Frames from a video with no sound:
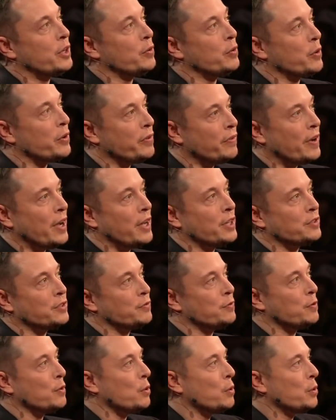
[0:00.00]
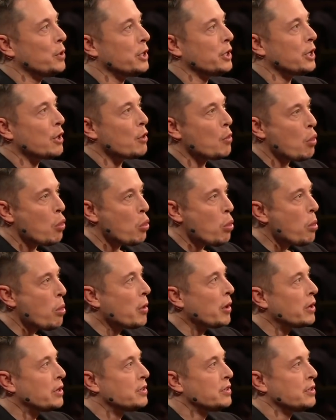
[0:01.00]
were to fast forward
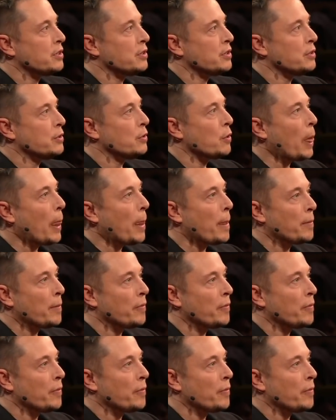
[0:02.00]
to,